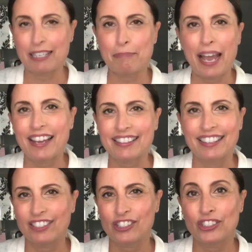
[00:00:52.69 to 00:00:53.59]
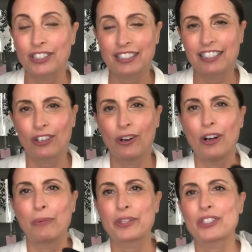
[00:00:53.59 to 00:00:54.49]
bag that started it
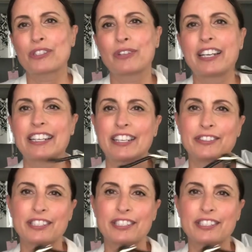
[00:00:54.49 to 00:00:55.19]
all, which is right here.